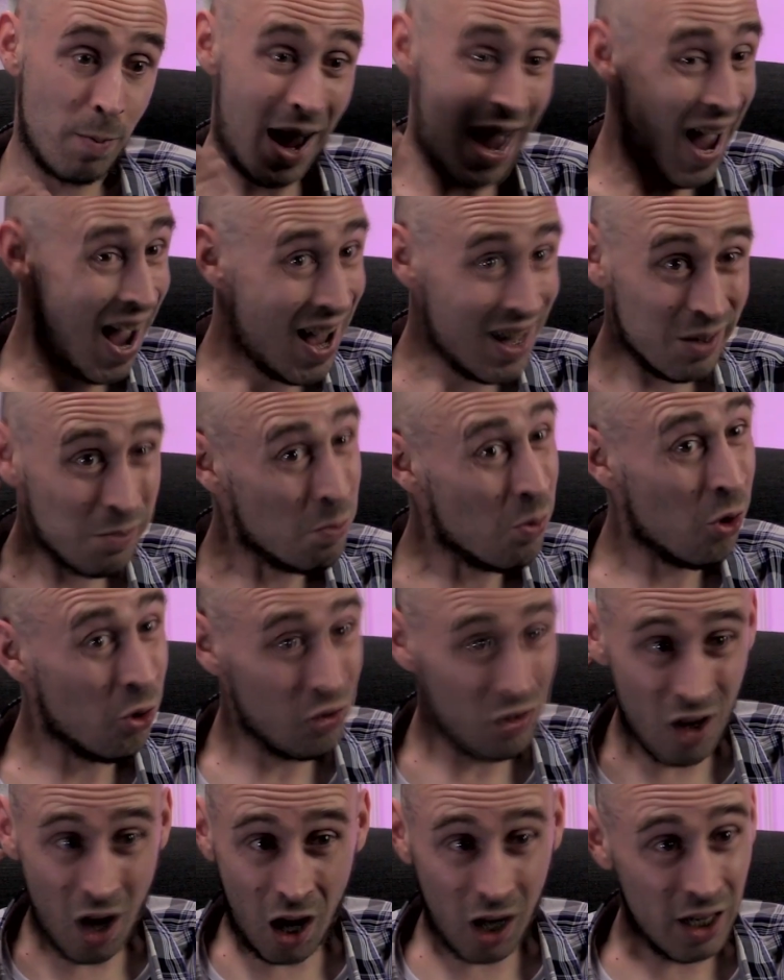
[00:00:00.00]
had
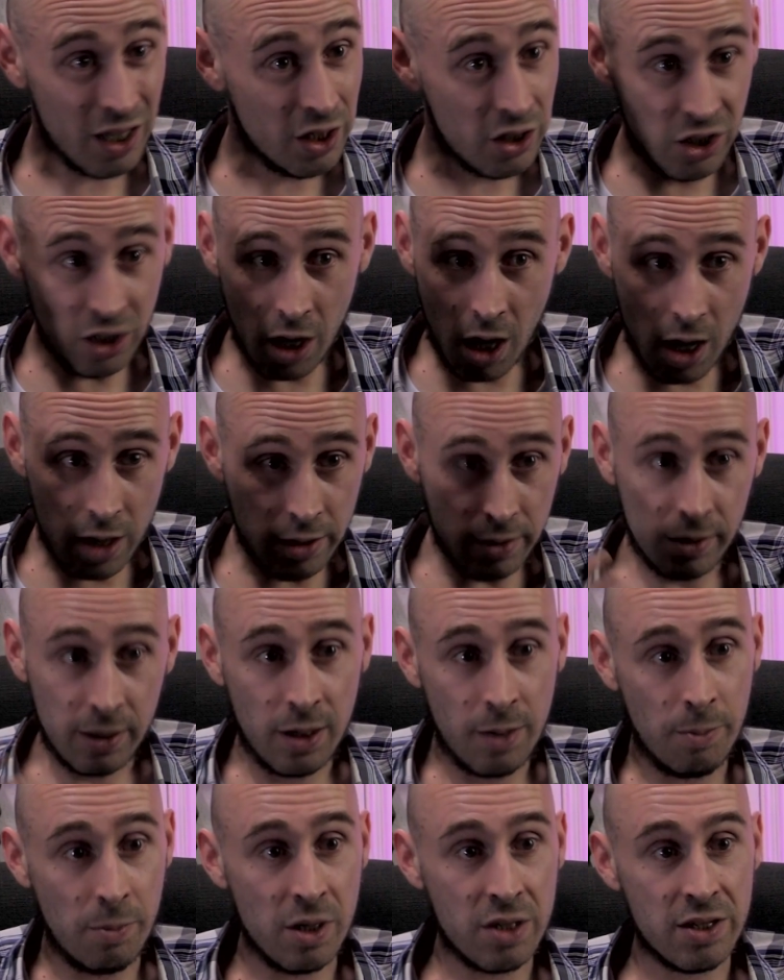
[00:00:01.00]
more knowledge on
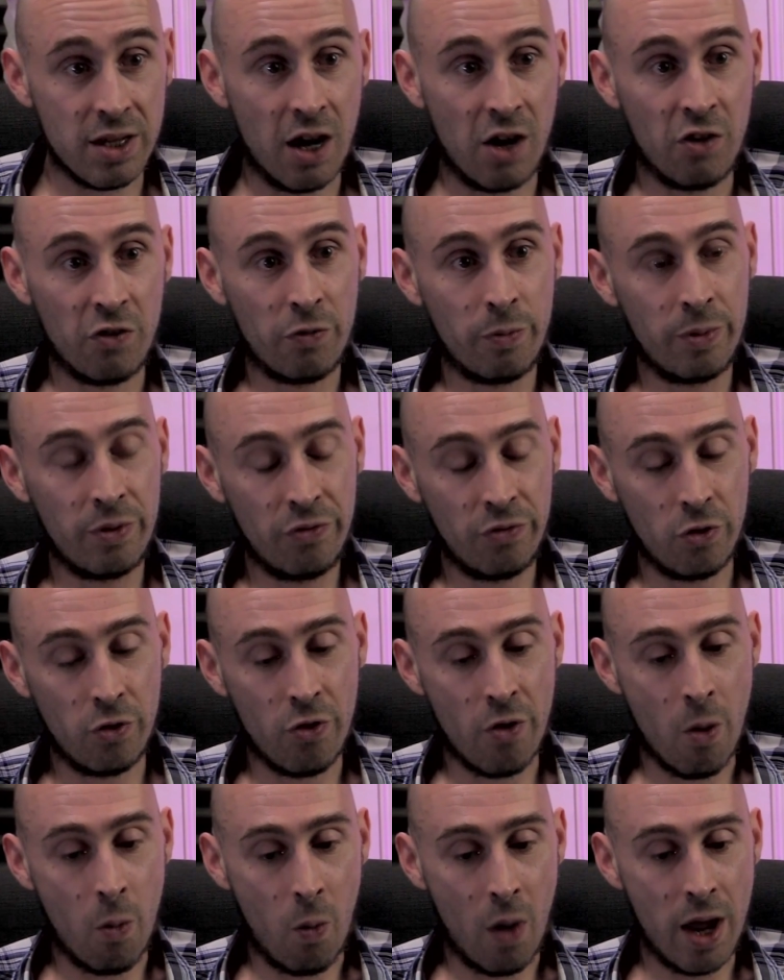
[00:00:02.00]
myself
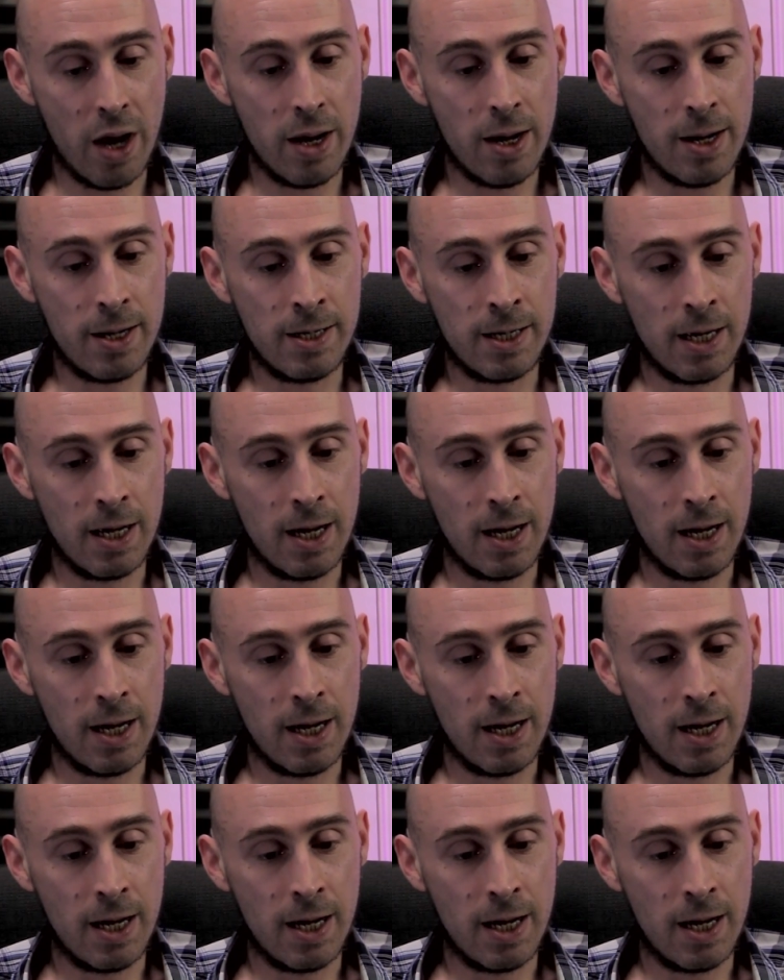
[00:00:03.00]
before I went.